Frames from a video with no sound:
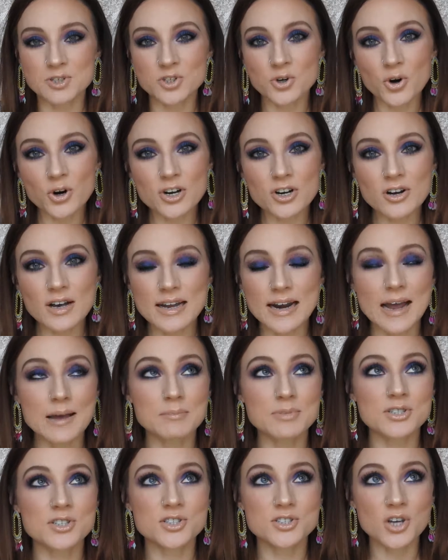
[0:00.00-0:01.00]
tutorial and I'm
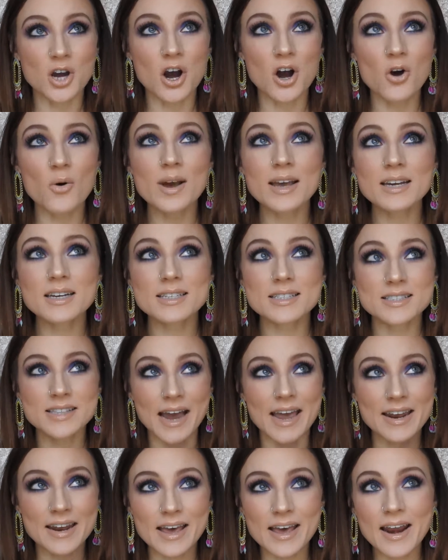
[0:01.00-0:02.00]
so
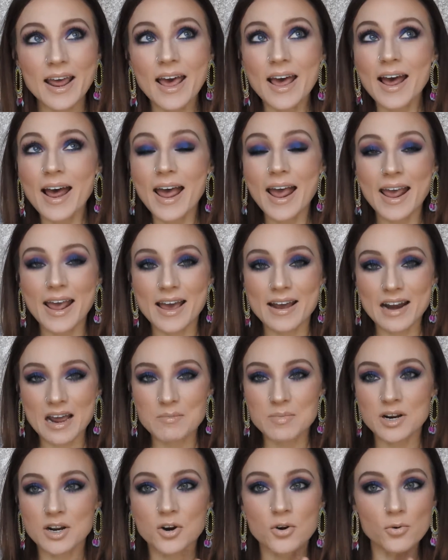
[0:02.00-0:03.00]
excited and
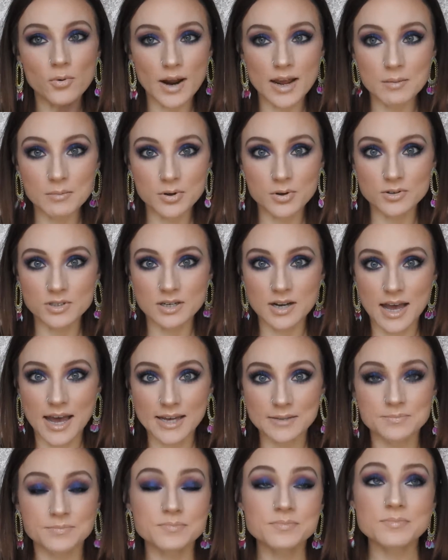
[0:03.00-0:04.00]
I'm in a great mood
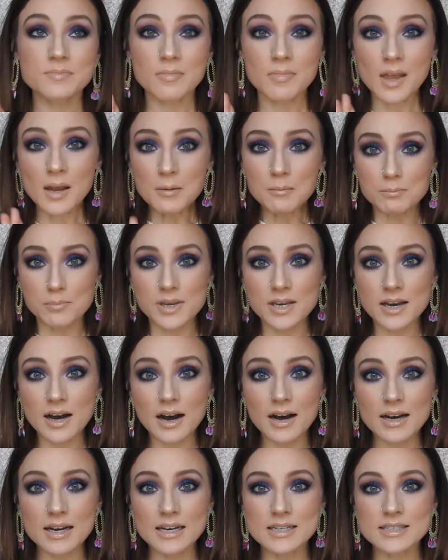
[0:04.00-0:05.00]
today
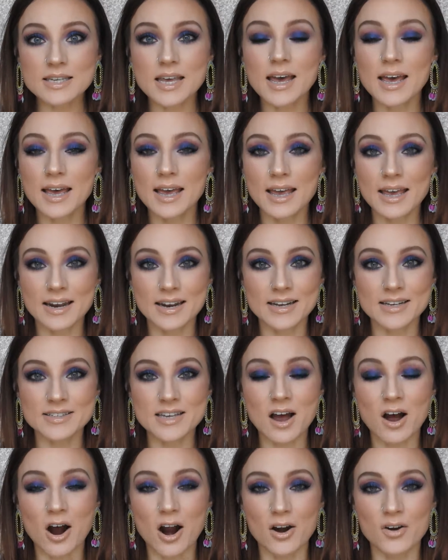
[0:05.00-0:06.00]
because it is
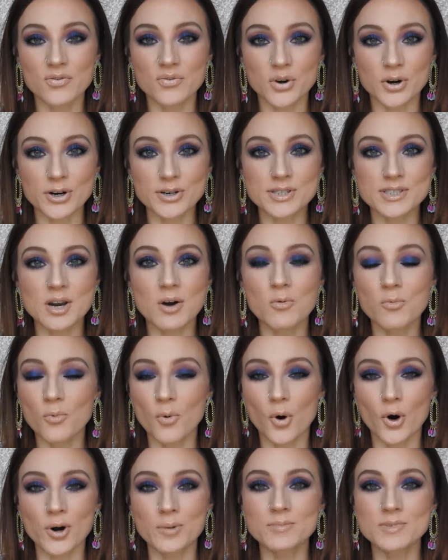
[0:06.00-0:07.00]
our first
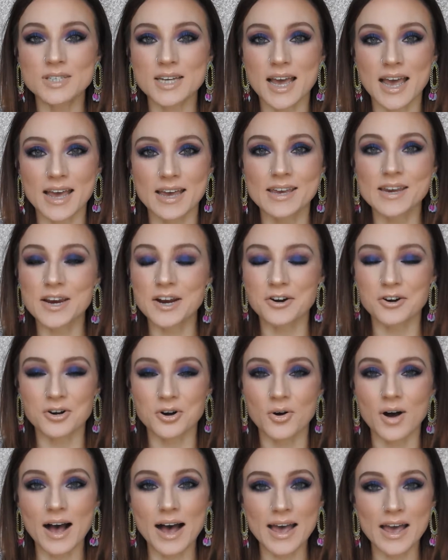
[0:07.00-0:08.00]
warm day here in
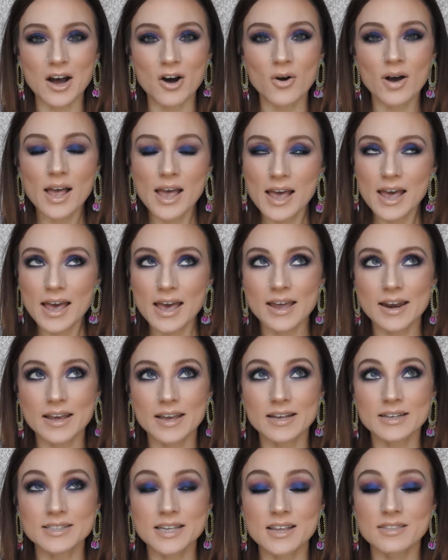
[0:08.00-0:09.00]
Ohio. It
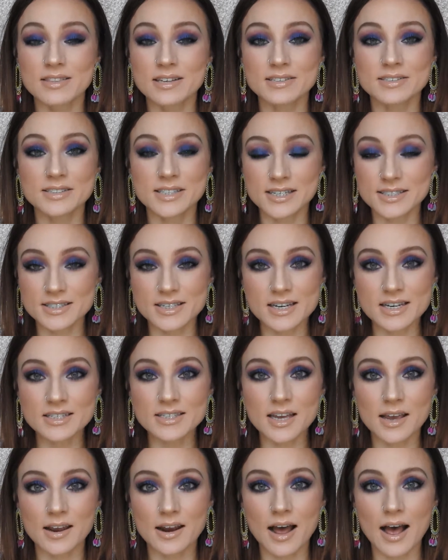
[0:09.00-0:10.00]
is in the 60s
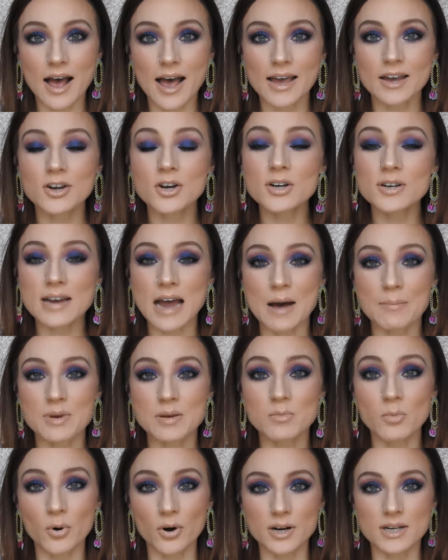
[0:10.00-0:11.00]
and I could not be
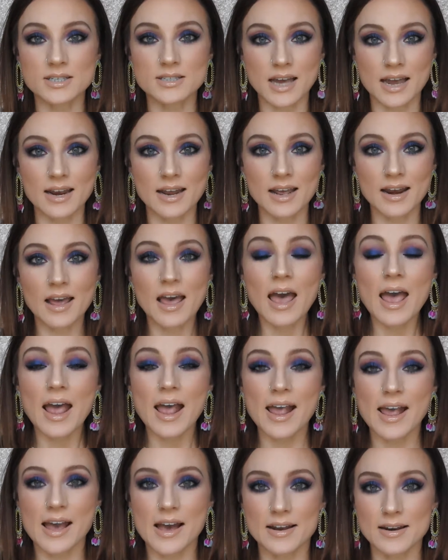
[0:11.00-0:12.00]
more excited.
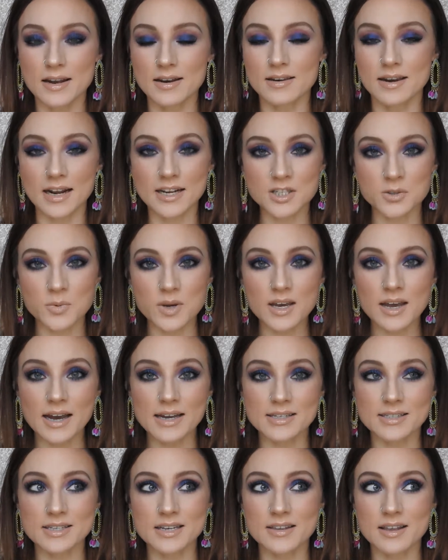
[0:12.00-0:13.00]
And next week I
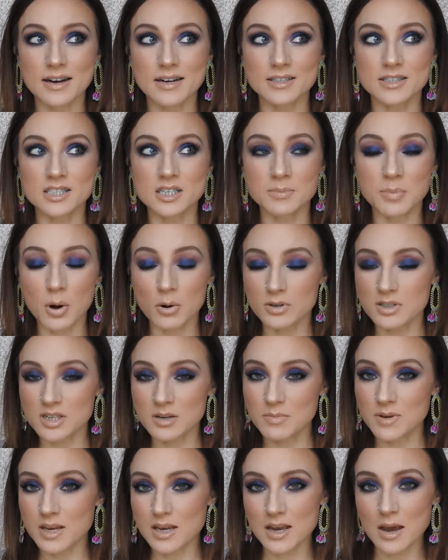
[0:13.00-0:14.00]
see that it's supposed to
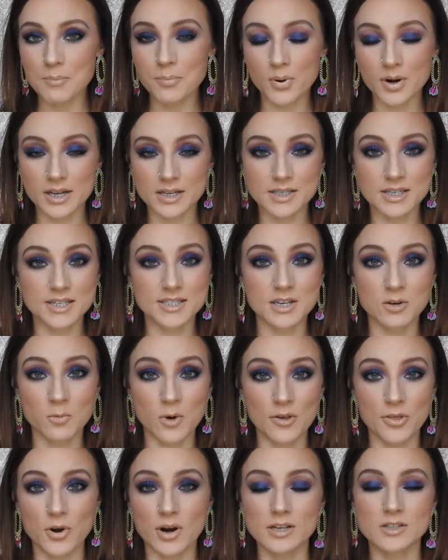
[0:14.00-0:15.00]
be pretty decent
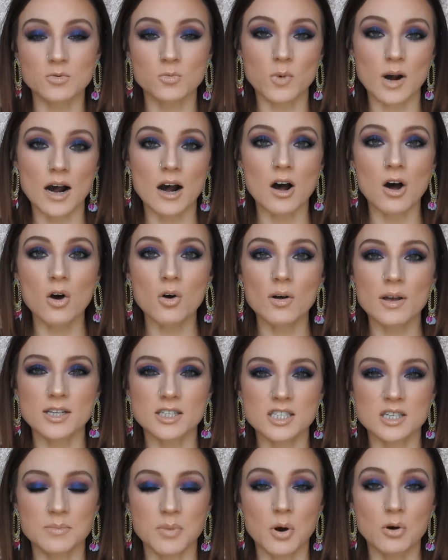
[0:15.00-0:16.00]
weather as well.
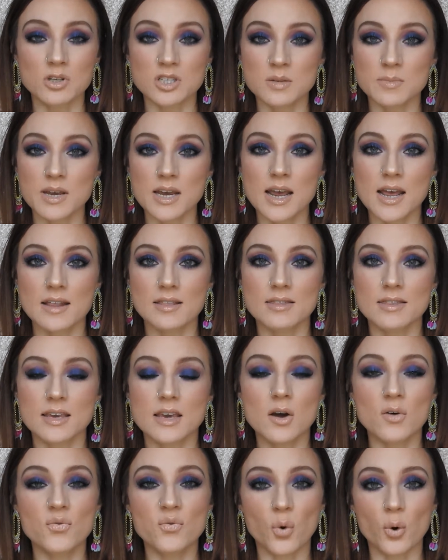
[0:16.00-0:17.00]
It's supposed to be in the
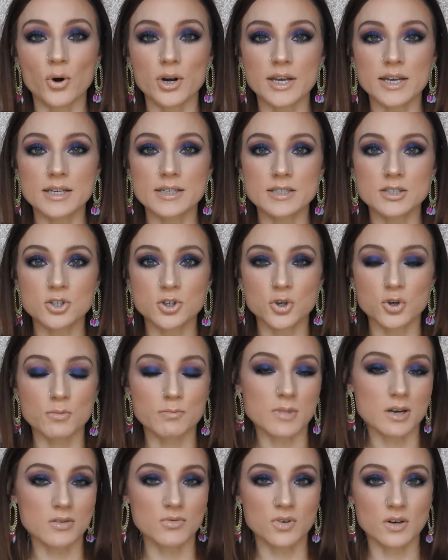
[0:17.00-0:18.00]
40s to
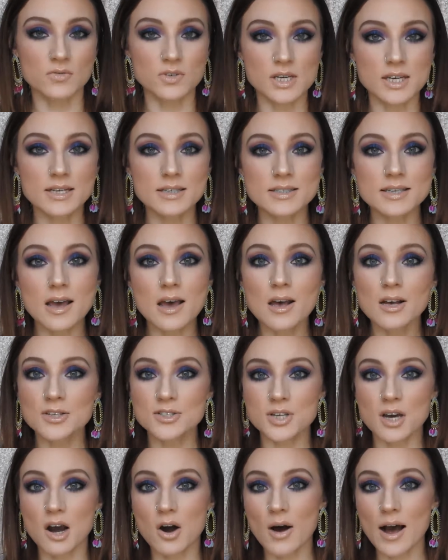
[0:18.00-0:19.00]
mid 50s.
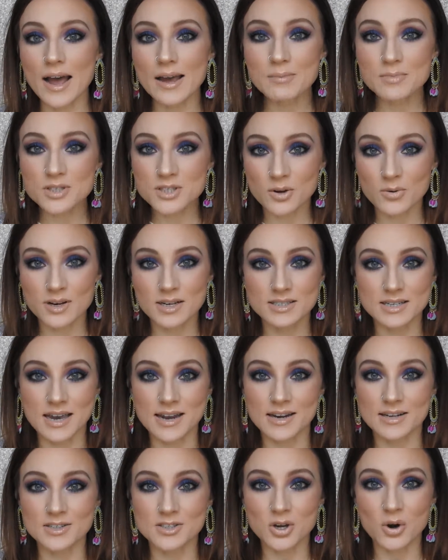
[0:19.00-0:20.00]
So I'm so
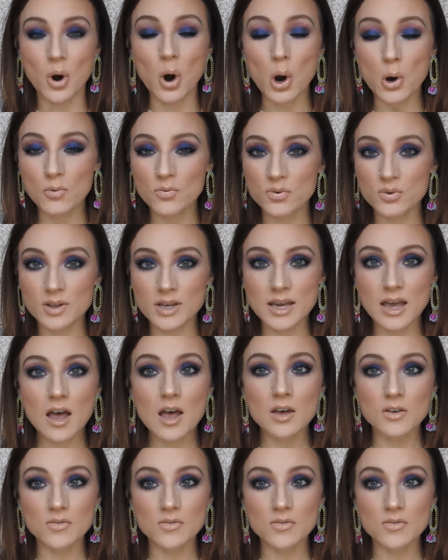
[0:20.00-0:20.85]
excited. So hopefully,